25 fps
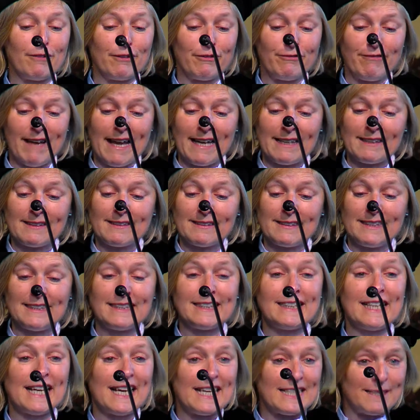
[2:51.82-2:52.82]
the faculty,
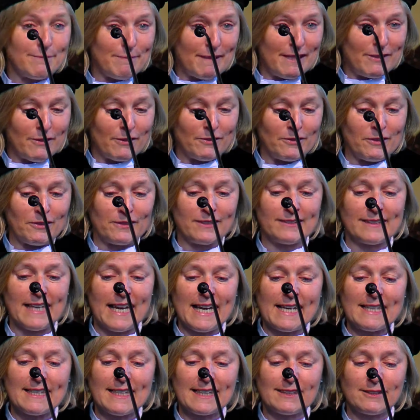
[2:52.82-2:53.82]
she has been on your
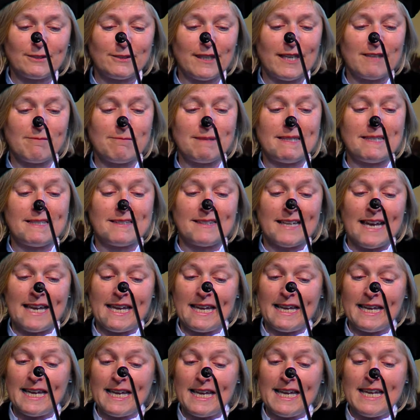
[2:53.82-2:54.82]
side, as you have been
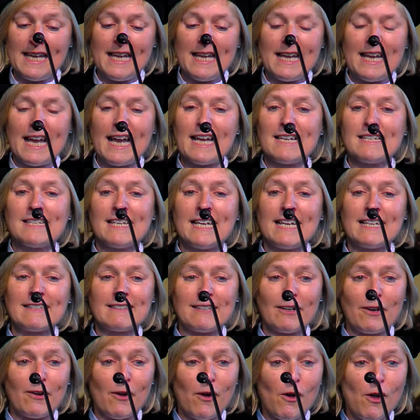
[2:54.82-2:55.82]
saying, and she has
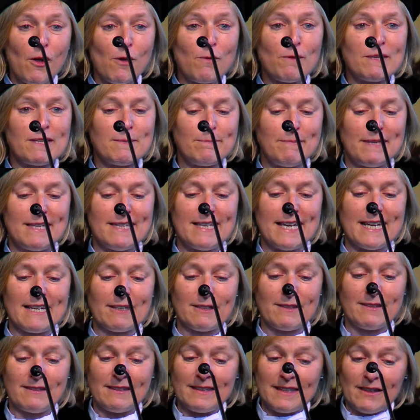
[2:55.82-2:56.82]
always been
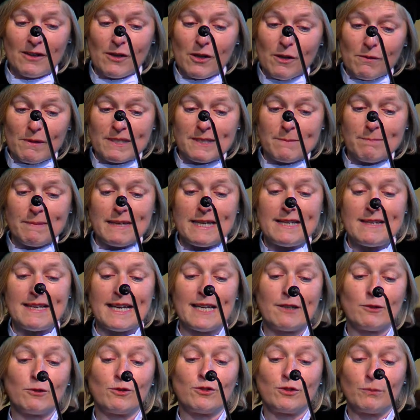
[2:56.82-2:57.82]

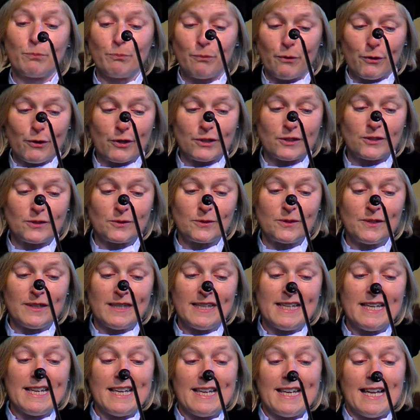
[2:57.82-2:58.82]
there to support you
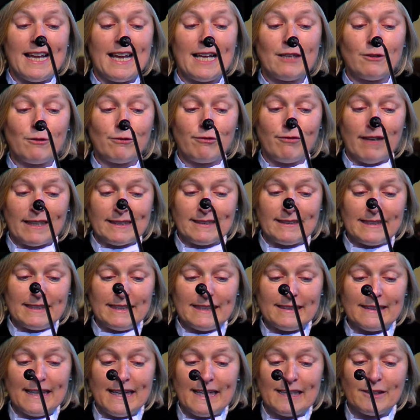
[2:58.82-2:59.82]
and to
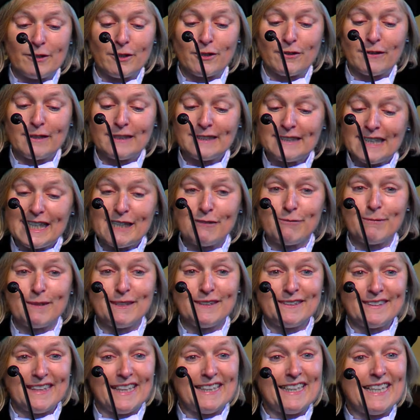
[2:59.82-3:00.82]
facilitate your
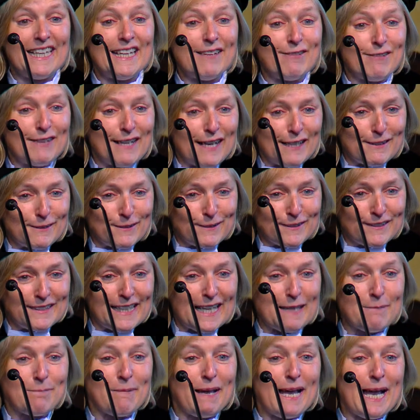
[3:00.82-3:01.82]
achievements, and even, as you
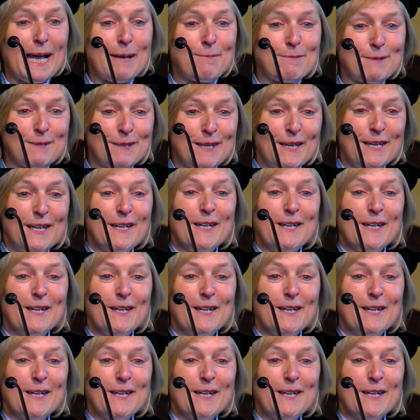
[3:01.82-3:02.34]
said, perhaps